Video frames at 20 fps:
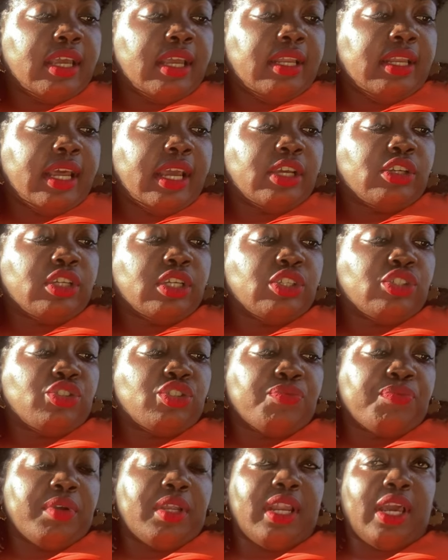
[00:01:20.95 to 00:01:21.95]
like it
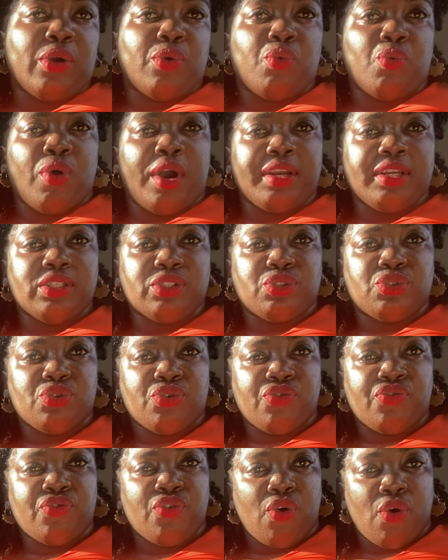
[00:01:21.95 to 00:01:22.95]
should be like
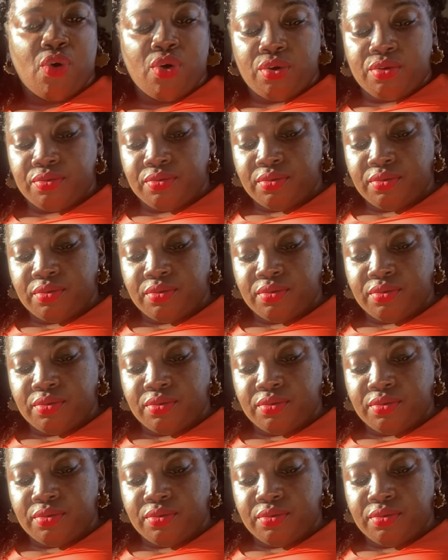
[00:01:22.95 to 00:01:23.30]
1:4.